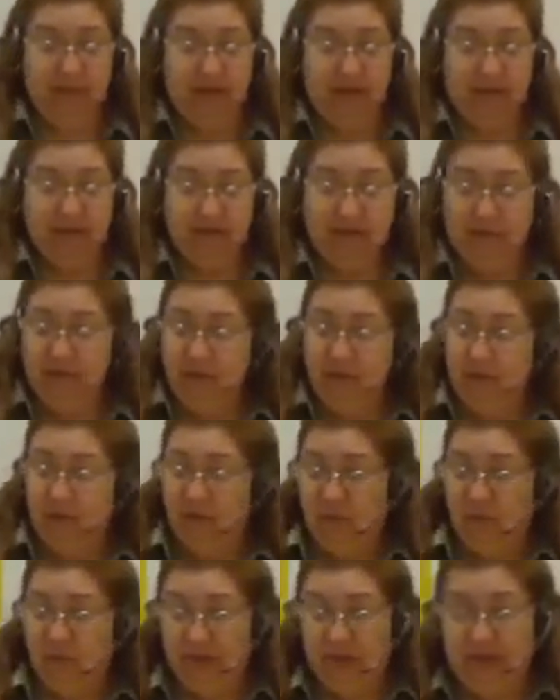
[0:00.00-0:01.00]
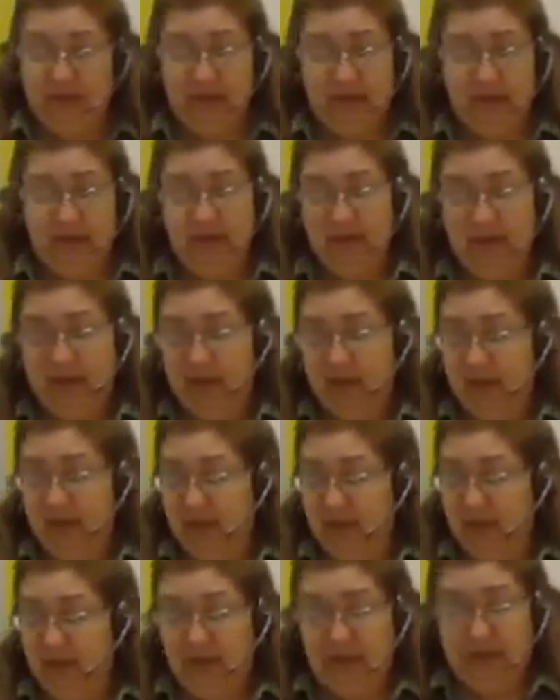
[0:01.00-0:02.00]
So 1,
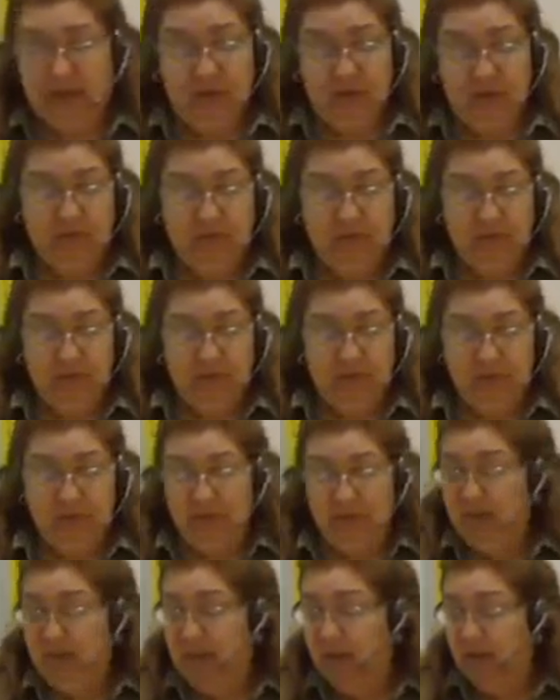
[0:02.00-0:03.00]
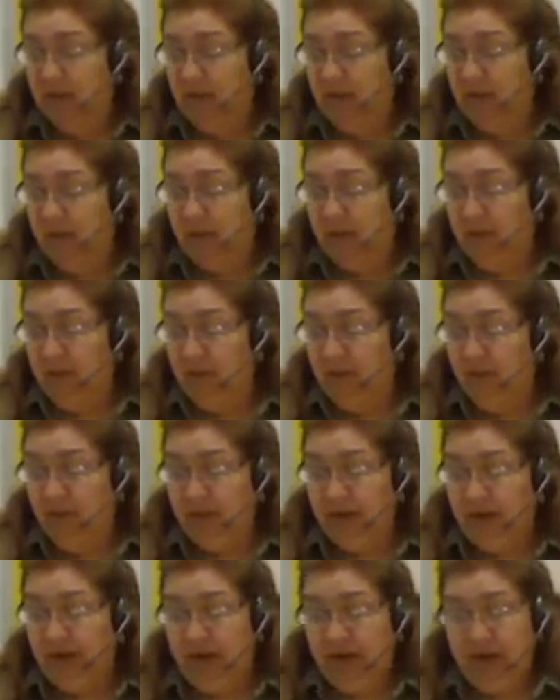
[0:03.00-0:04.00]
2,
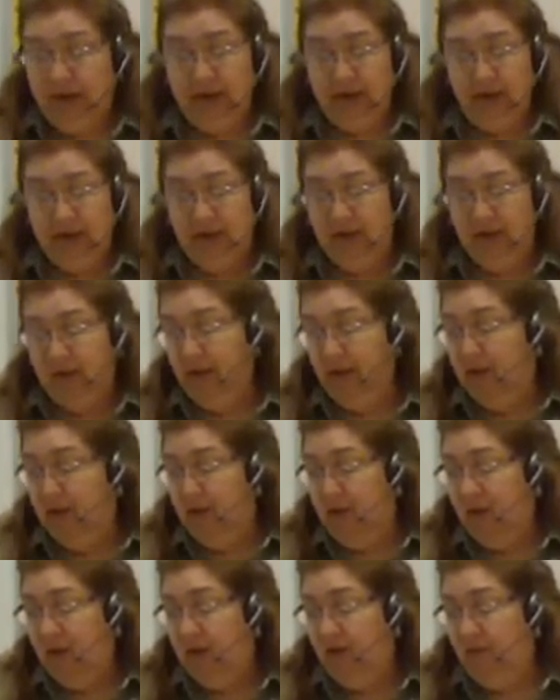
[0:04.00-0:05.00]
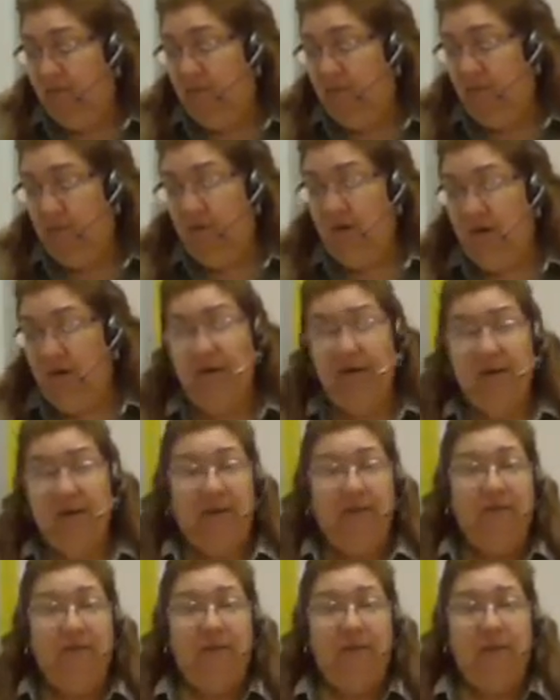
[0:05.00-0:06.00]
3, 4. And I
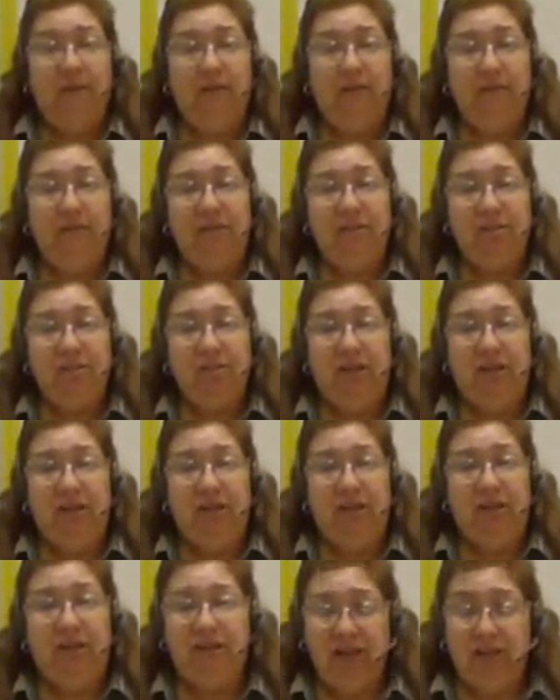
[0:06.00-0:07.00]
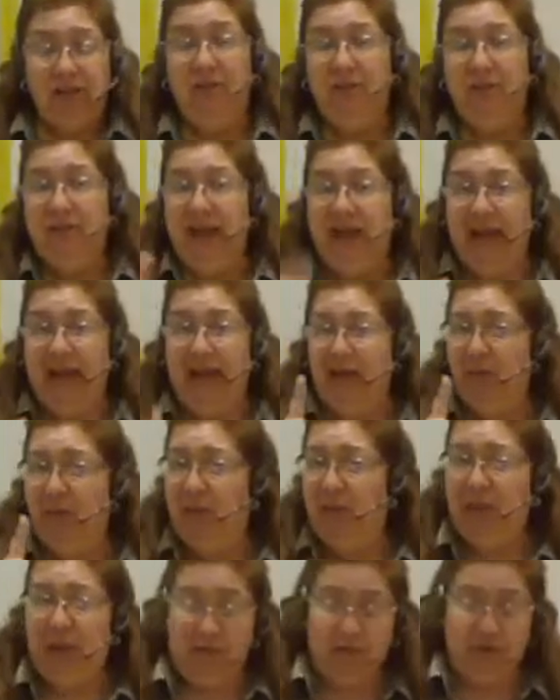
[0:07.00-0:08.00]
filled up my sheet. So now
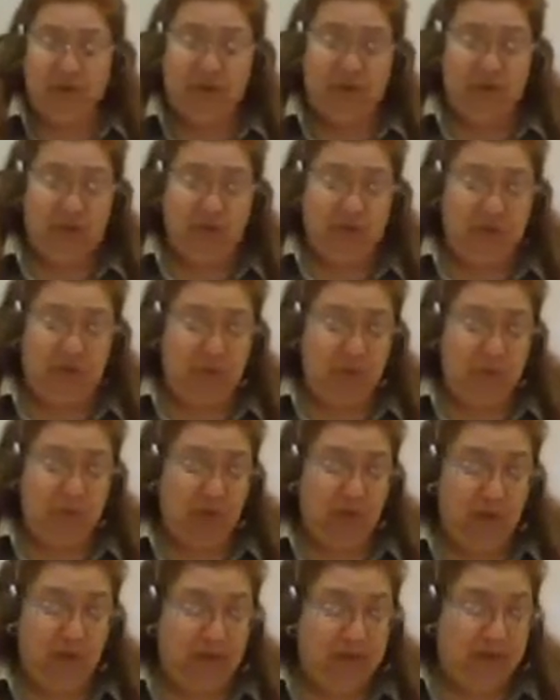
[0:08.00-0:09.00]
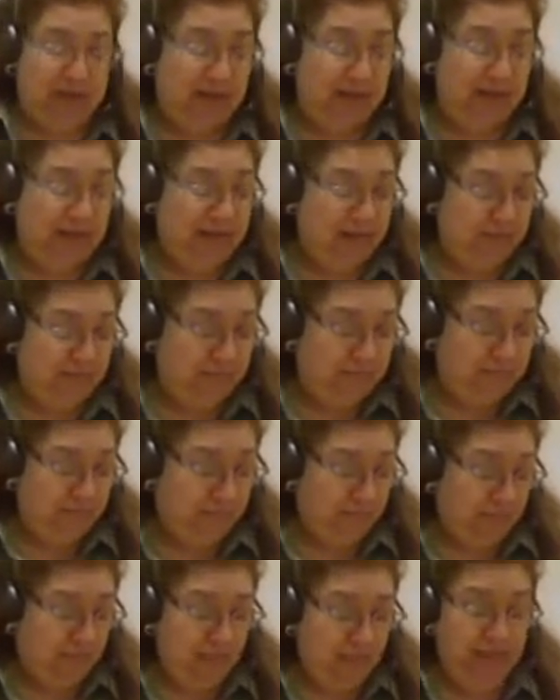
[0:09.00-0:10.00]
what I want you to do, roll it again.
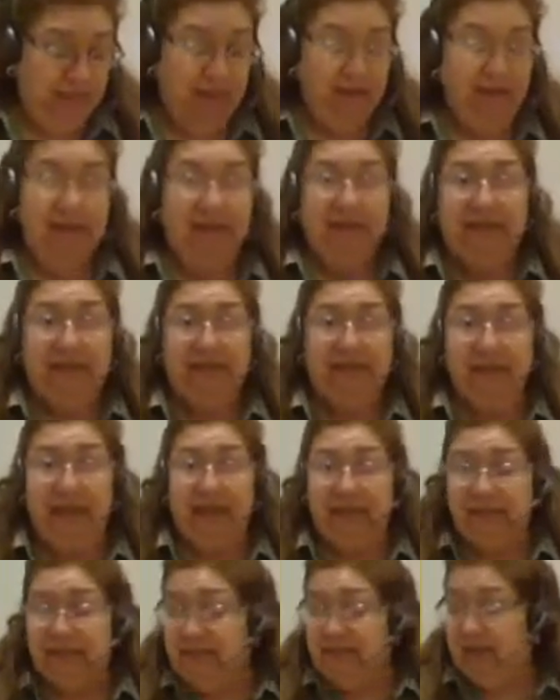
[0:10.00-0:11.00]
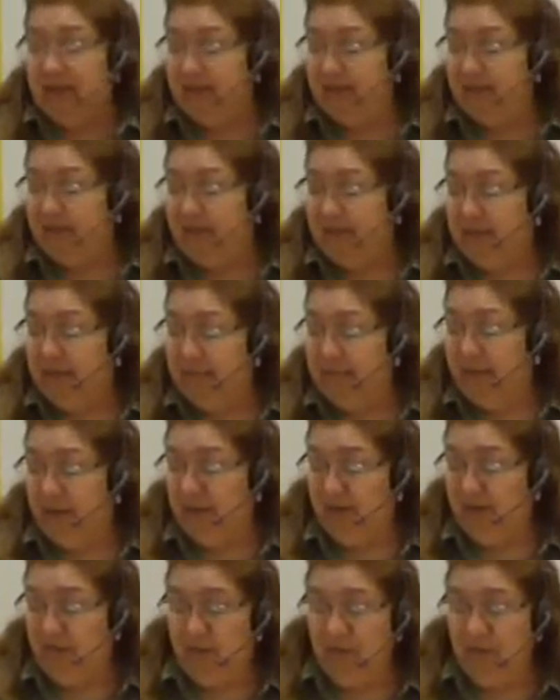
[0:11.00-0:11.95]
6. Now take them off.